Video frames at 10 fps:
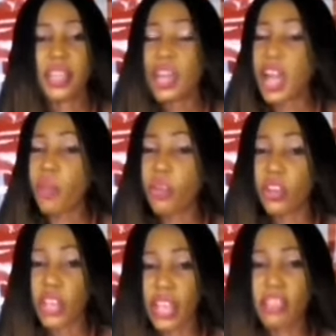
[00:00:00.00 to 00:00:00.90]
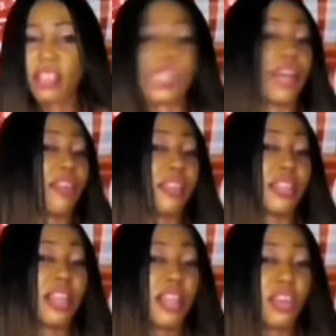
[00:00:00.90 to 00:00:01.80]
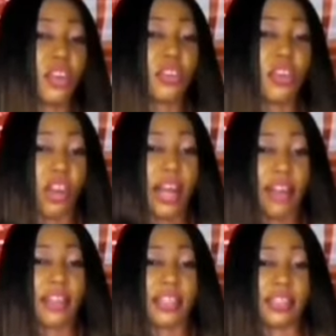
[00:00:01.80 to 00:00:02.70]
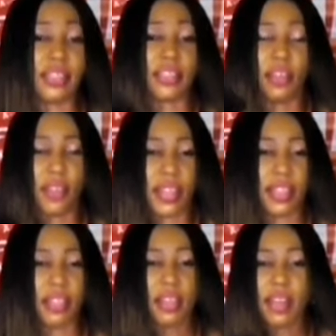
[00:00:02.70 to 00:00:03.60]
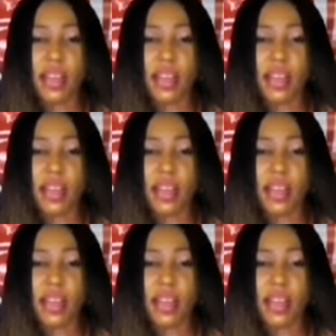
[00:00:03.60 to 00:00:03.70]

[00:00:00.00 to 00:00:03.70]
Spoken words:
how we're gonna handle it, how it's gonna or how it is affecting